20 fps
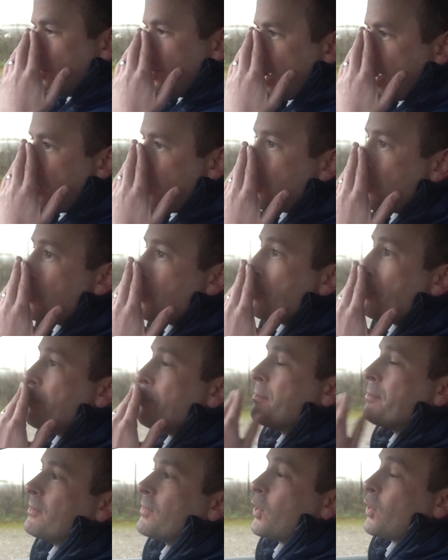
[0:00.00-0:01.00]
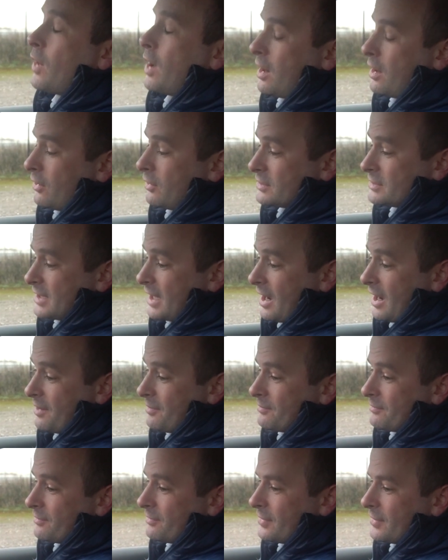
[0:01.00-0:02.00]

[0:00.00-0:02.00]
Well, quite a long time,